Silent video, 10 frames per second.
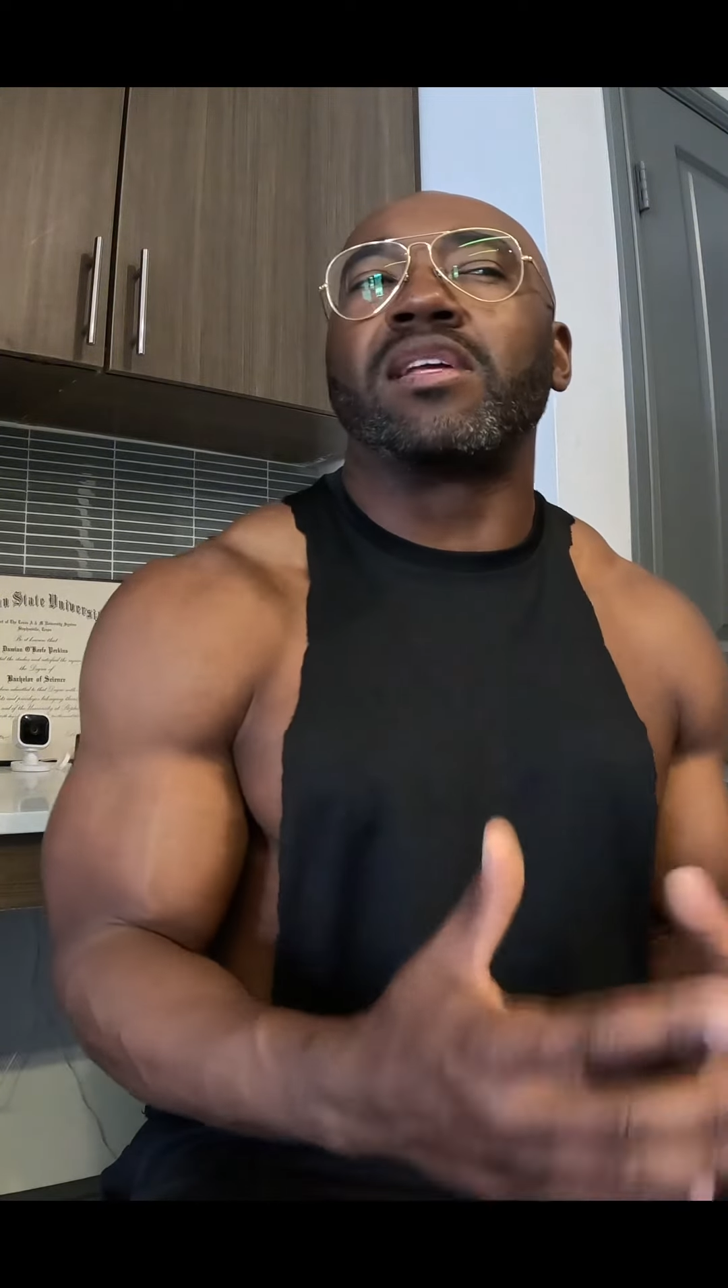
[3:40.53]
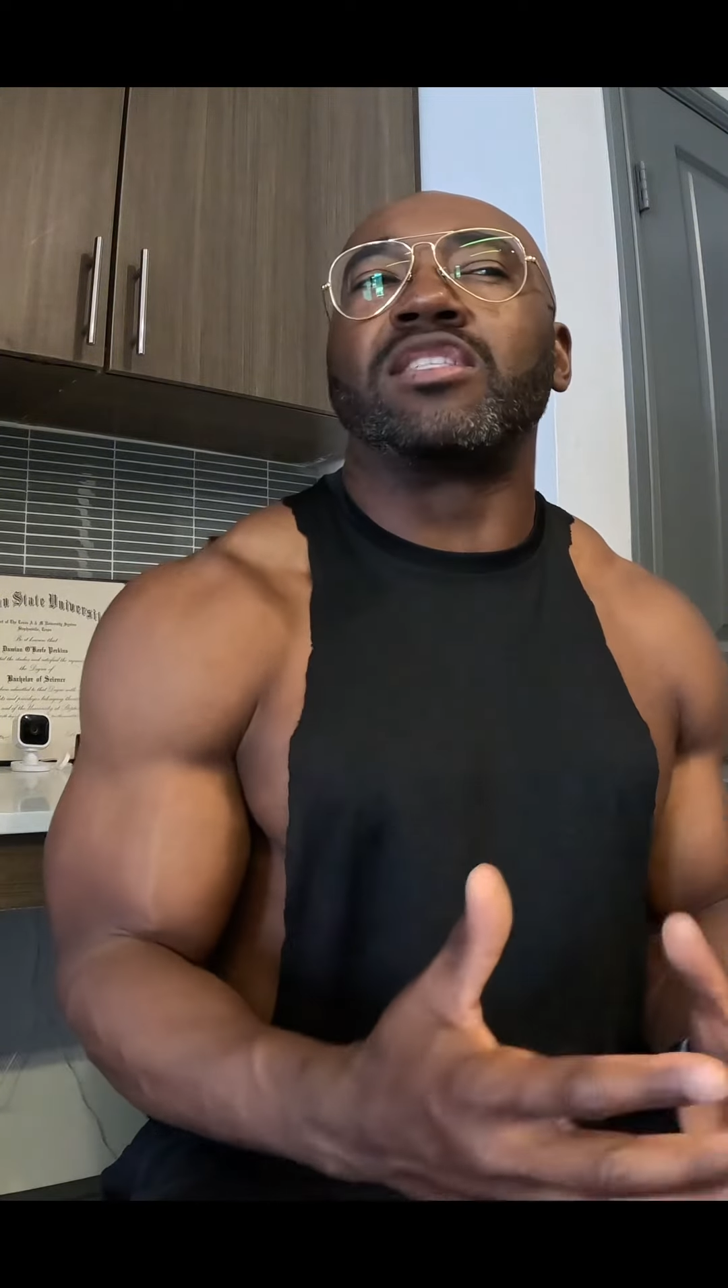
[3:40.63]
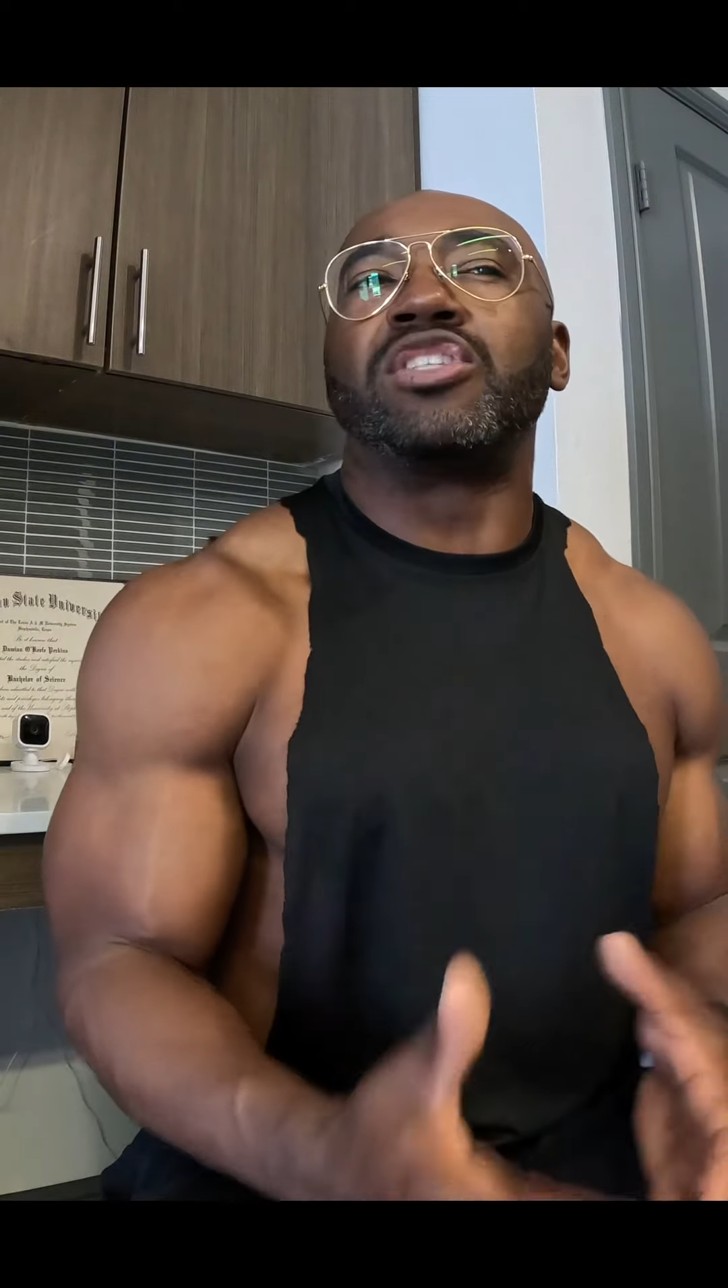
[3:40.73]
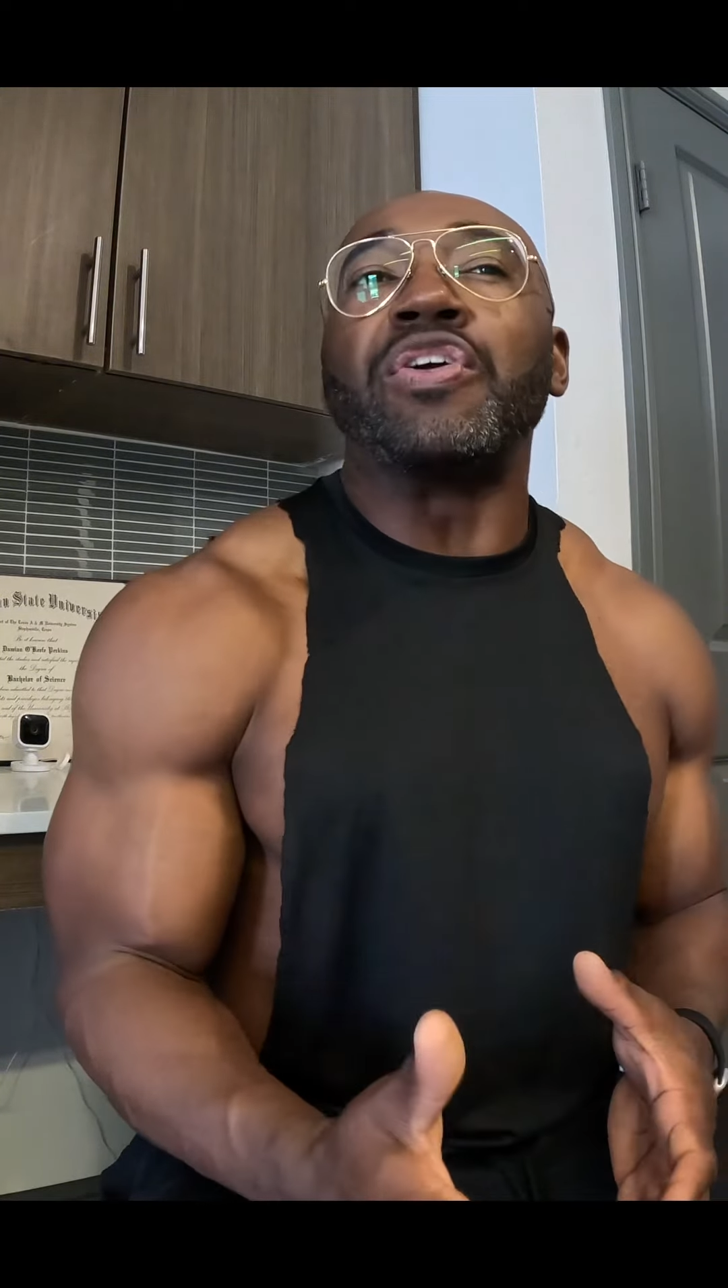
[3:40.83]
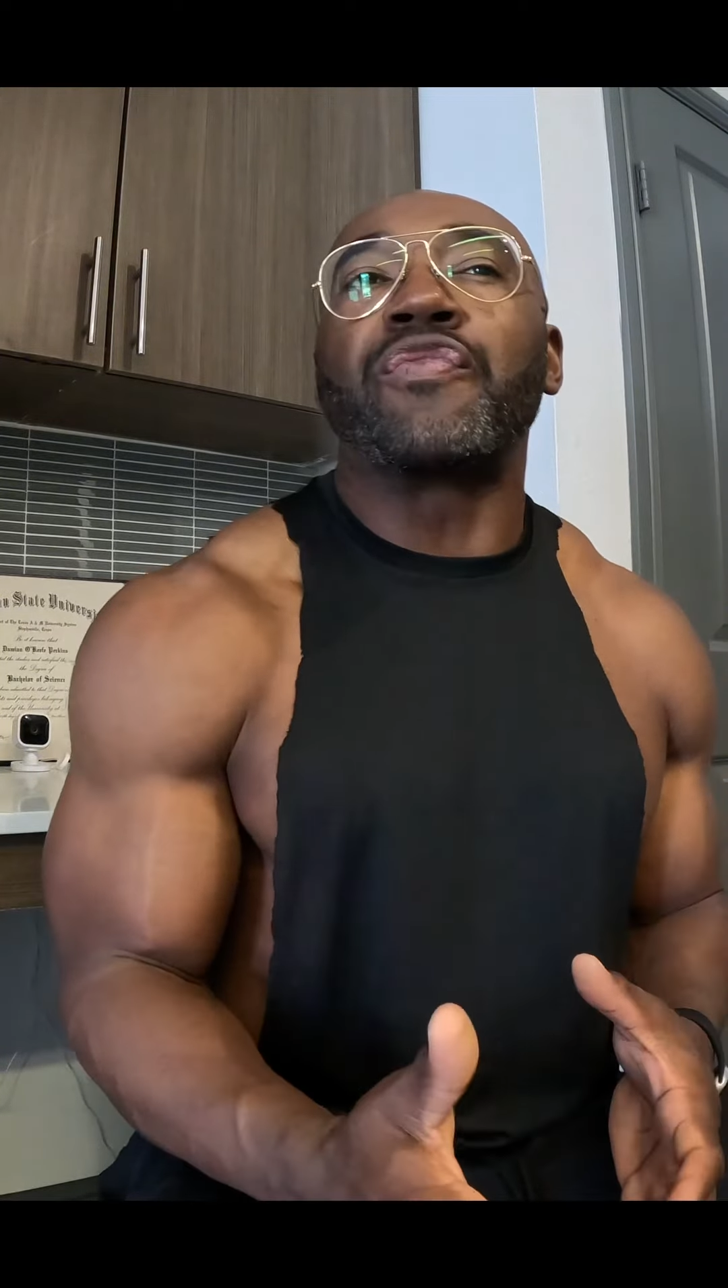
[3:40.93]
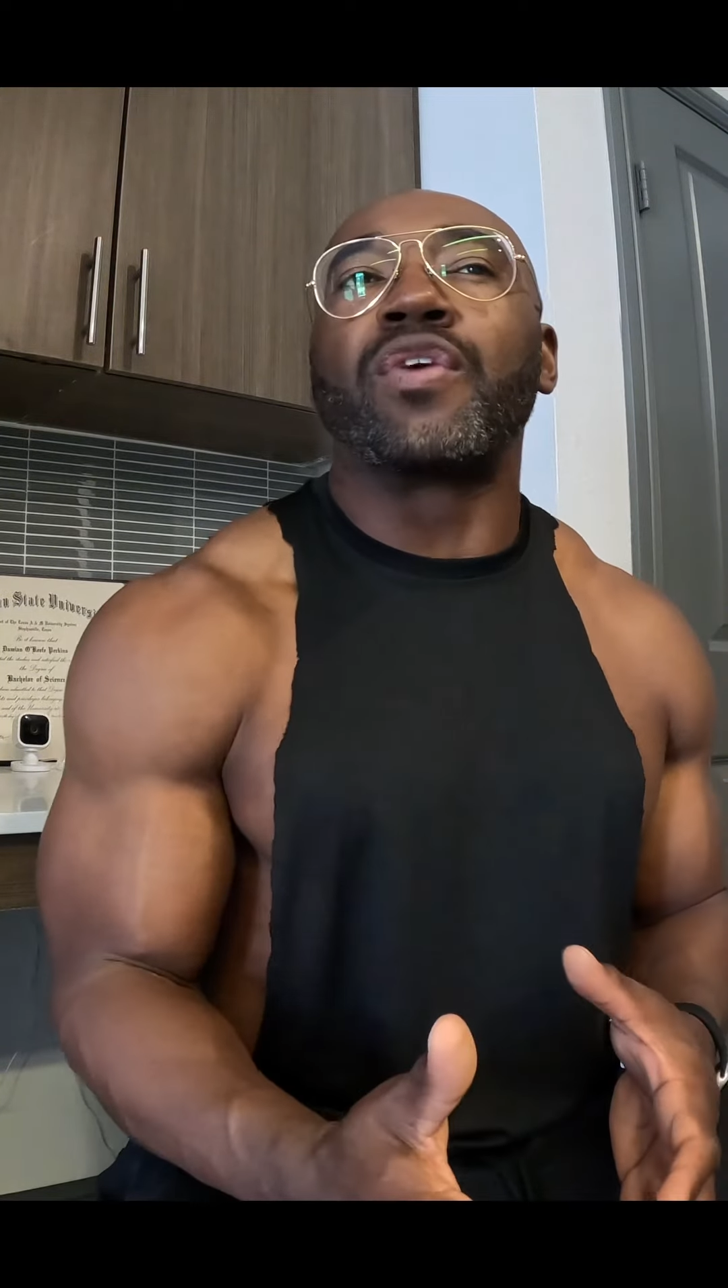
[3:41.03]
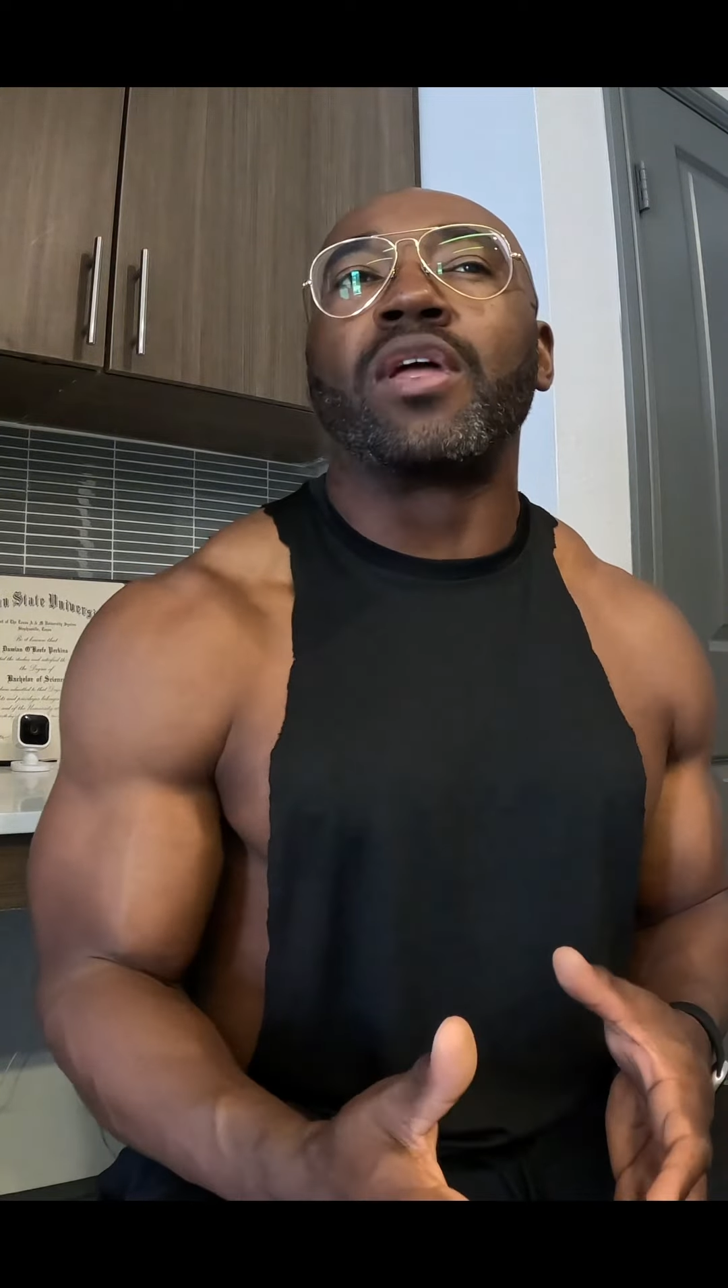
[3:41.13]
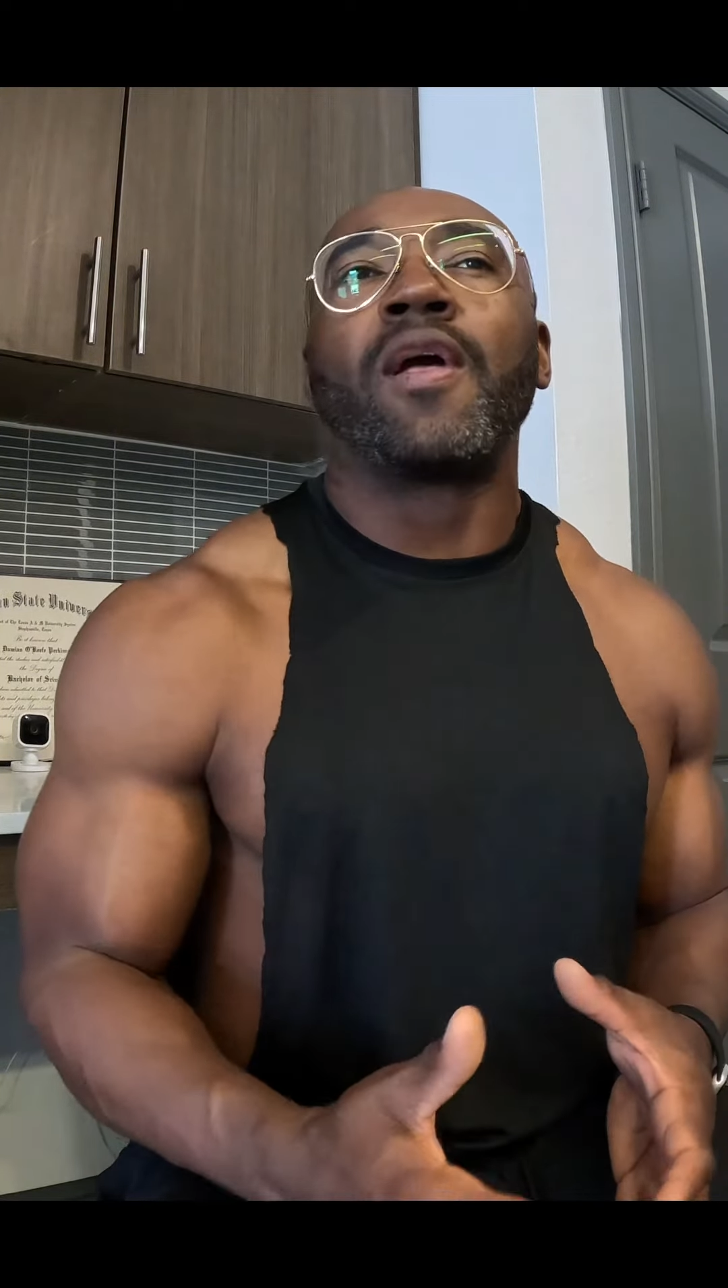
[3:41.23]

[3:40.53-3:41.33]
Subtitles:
is different.